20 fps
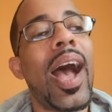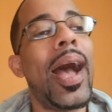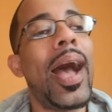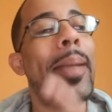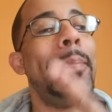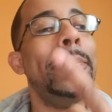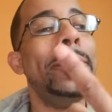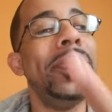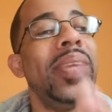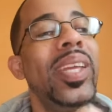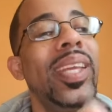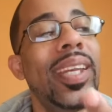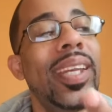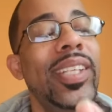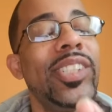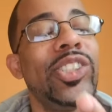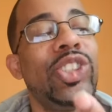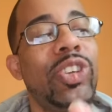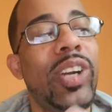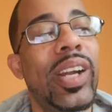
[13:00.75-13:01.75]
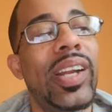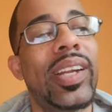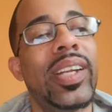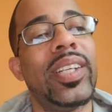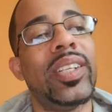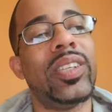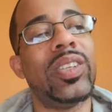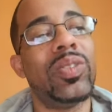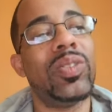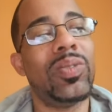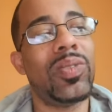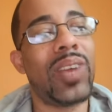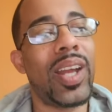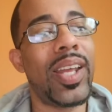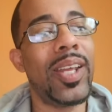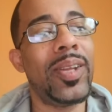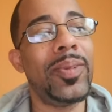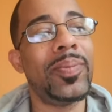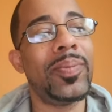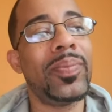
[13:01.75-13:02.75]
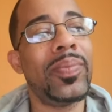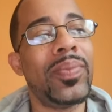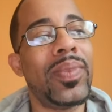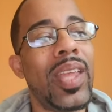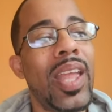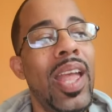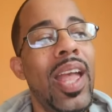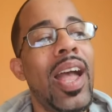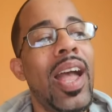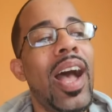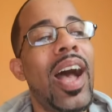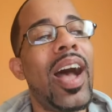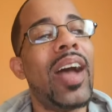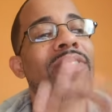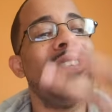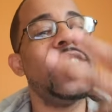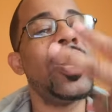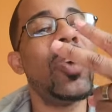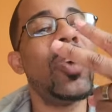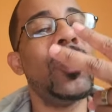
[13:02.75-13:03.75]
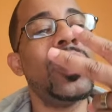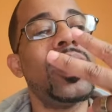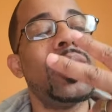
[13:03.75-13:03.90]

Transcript: i'm media trained right i've dealt